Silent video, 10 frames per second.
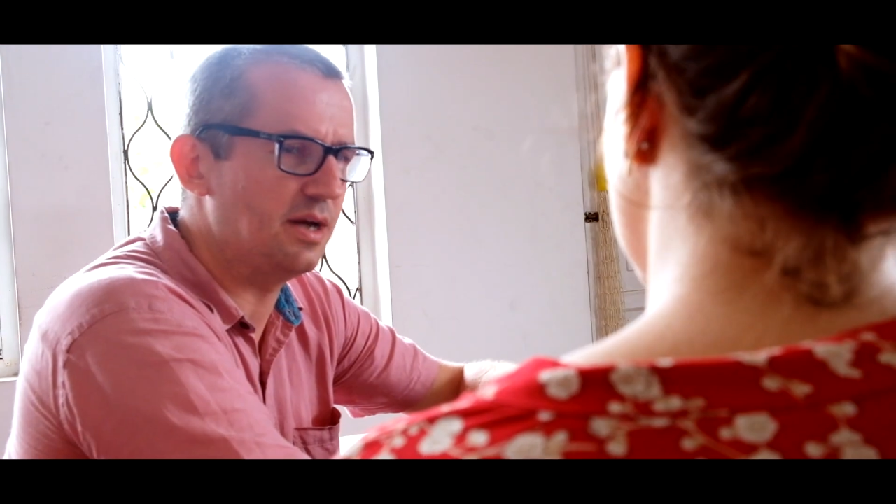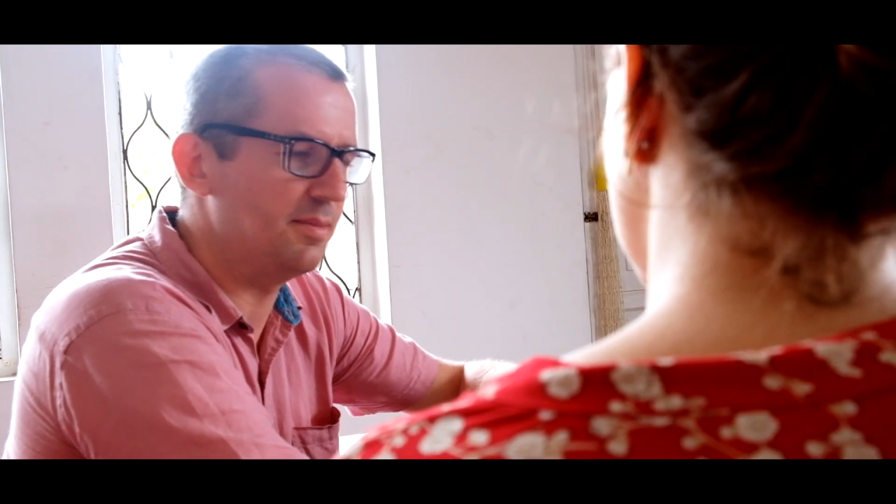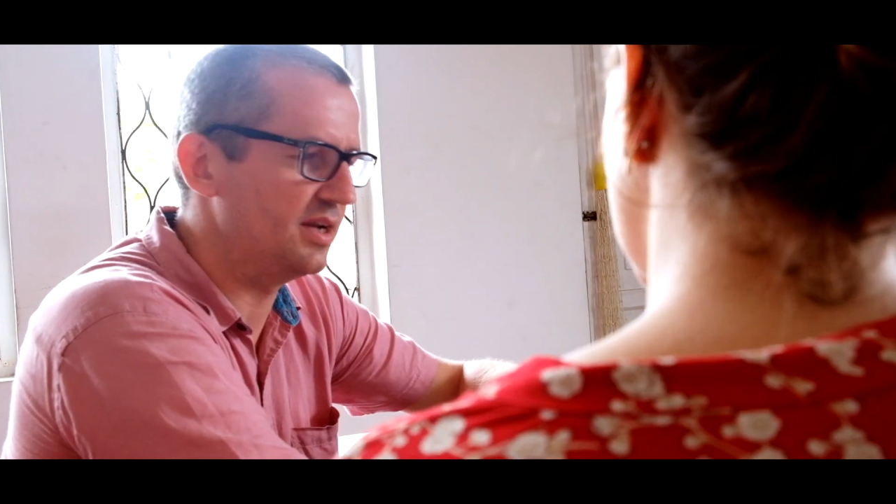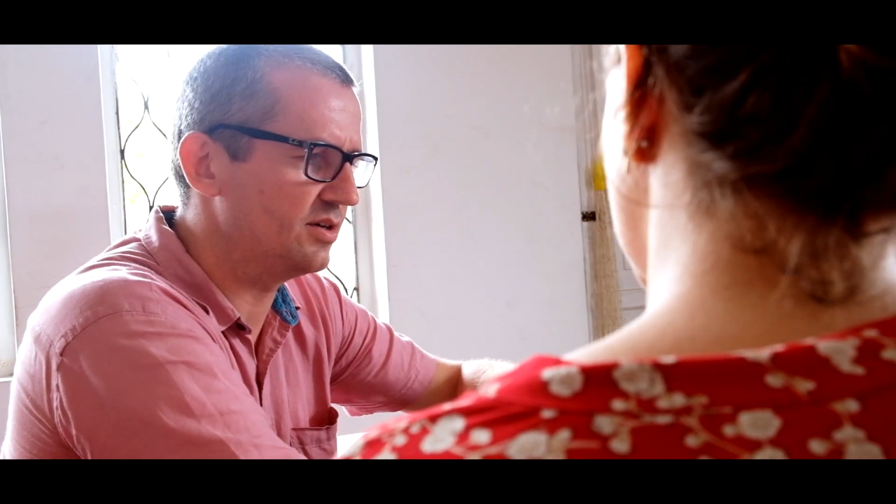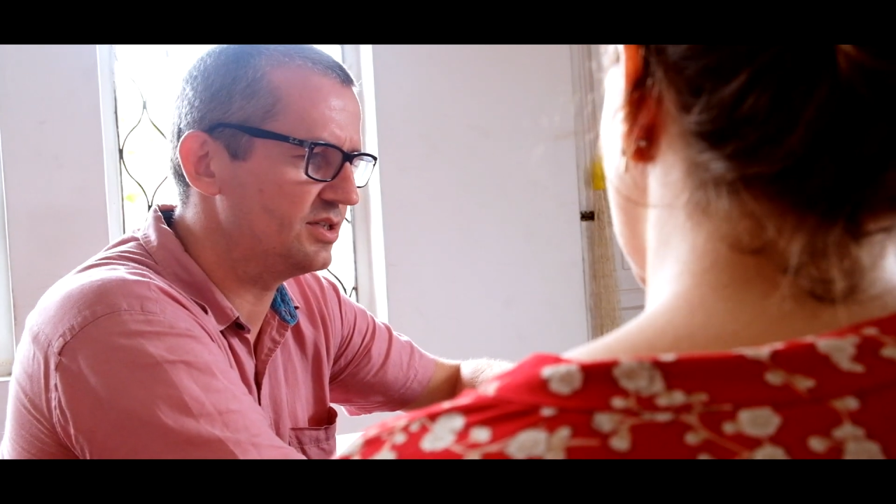at
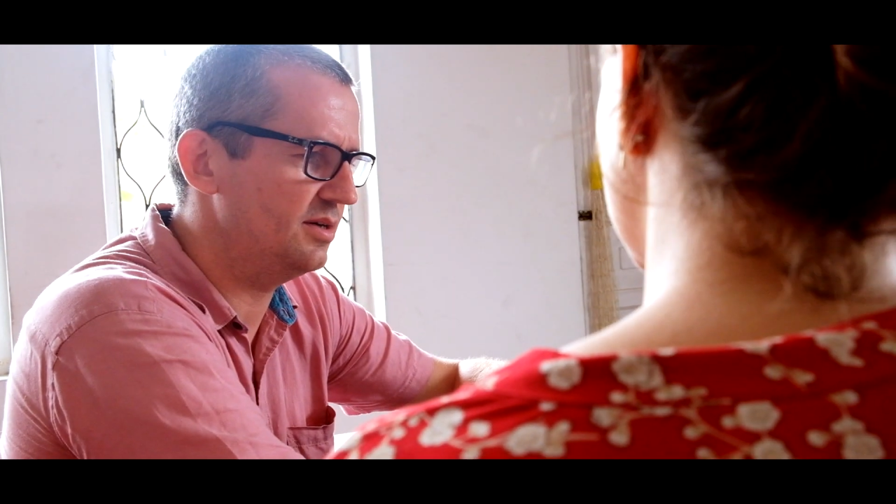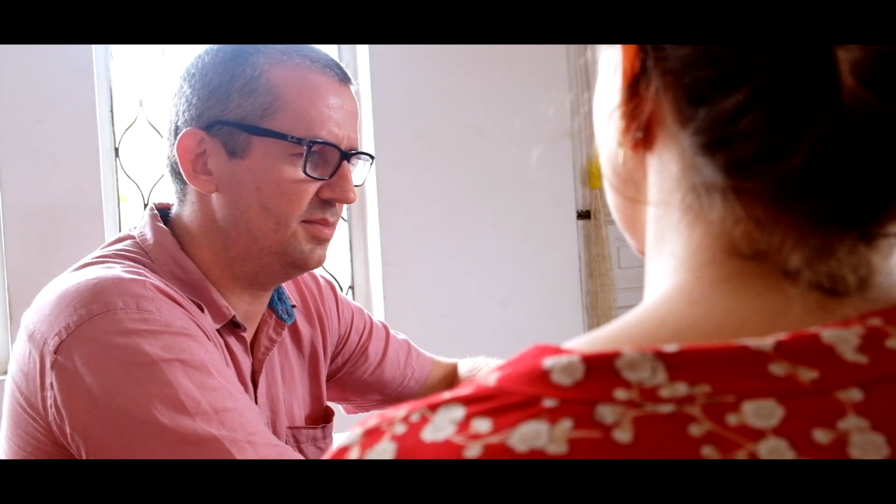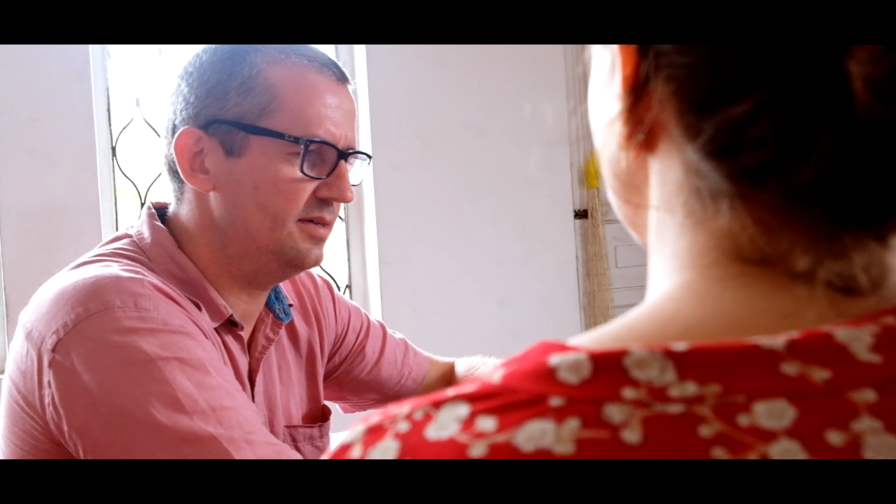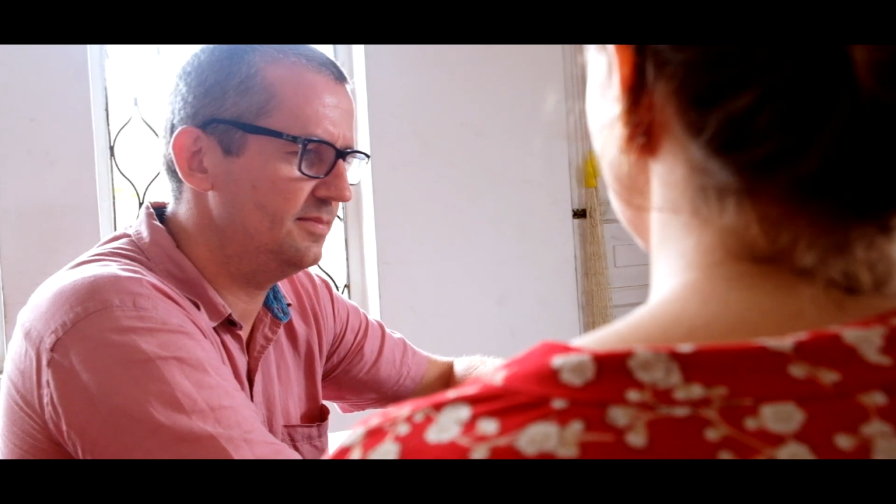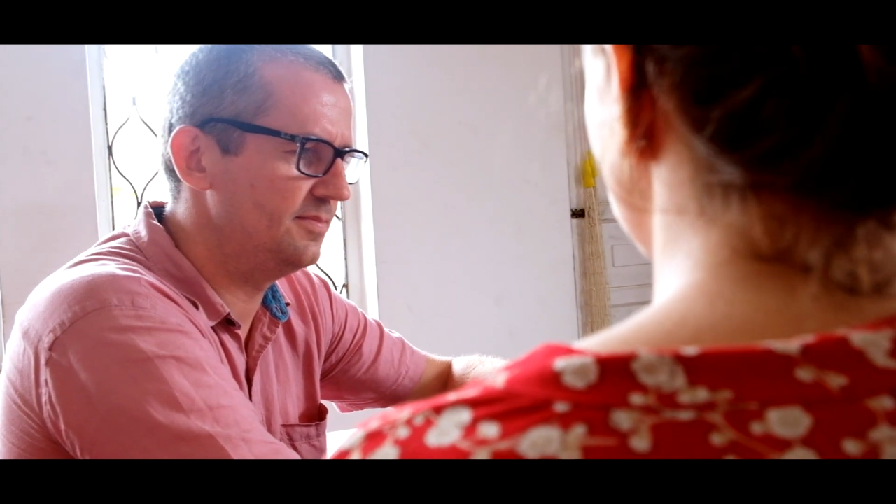
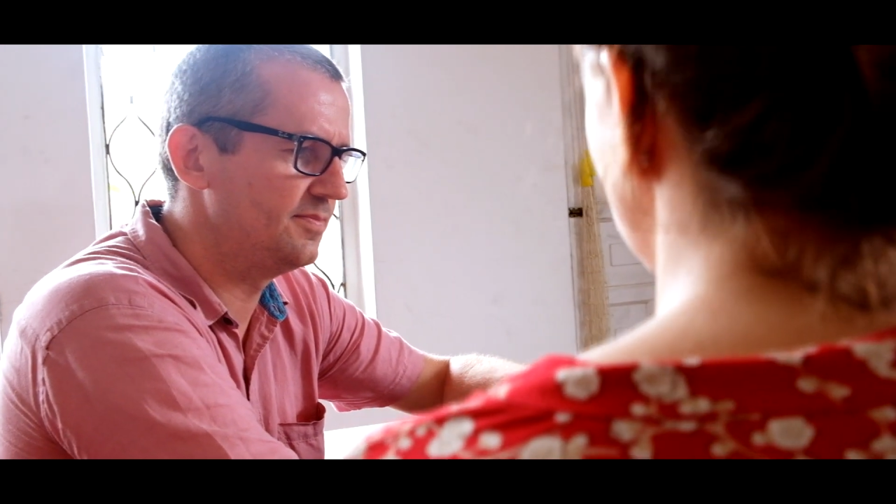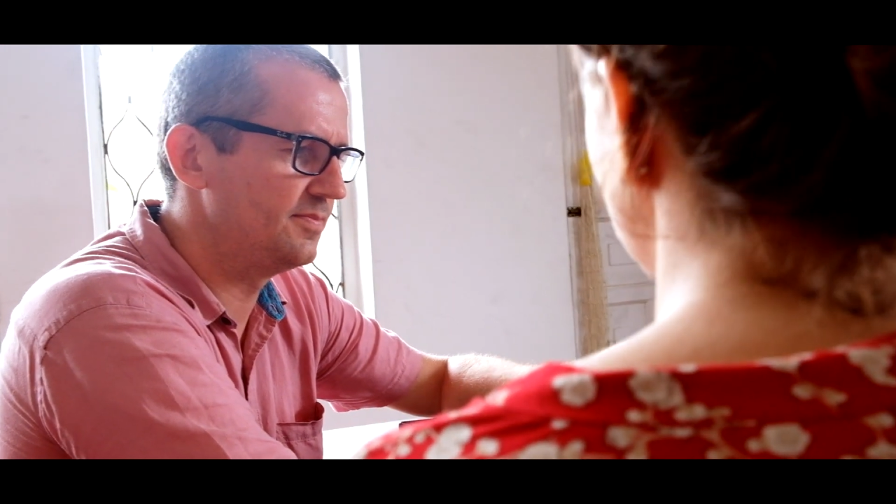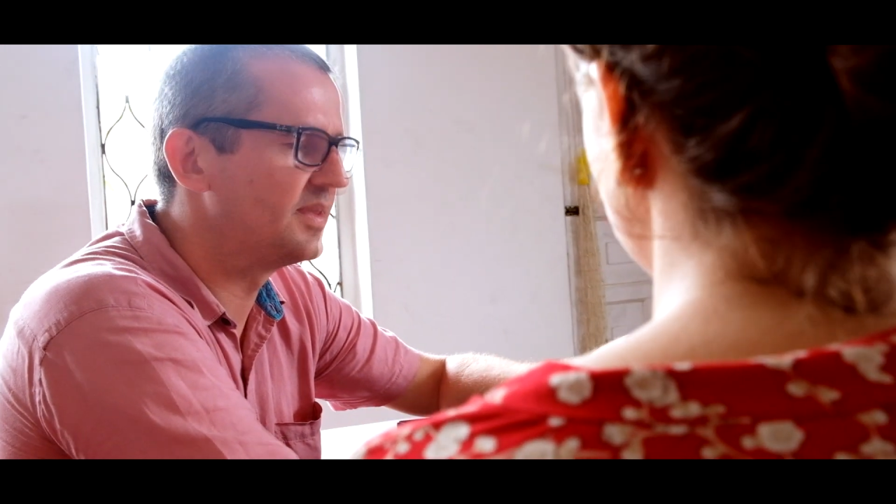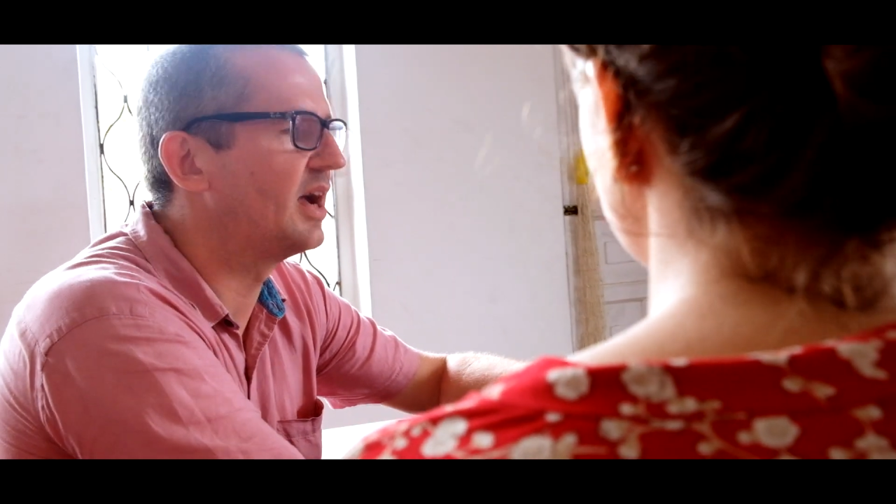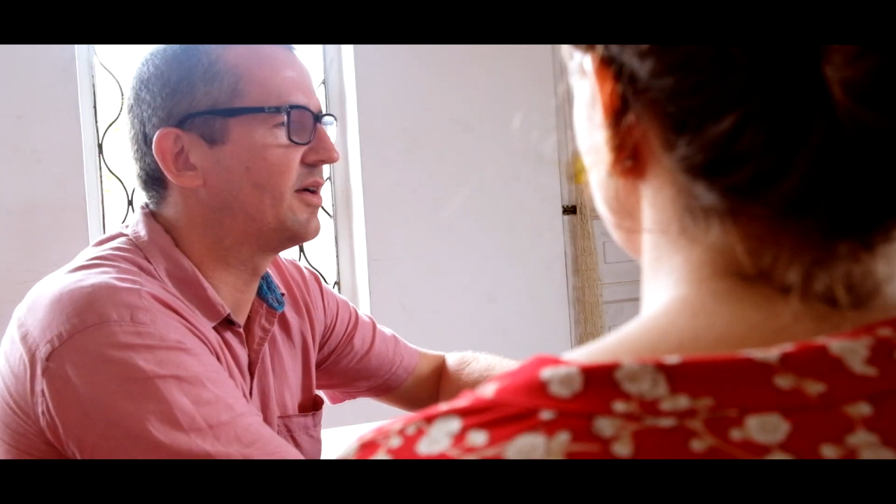SVS.
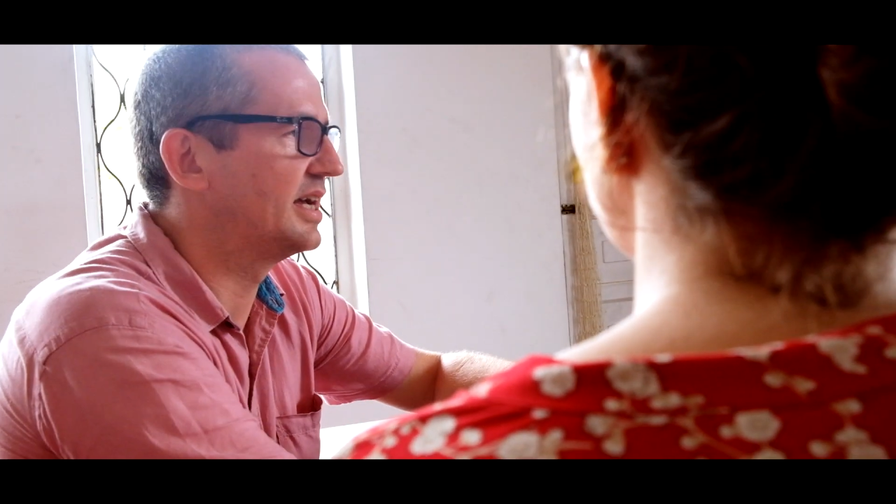Doing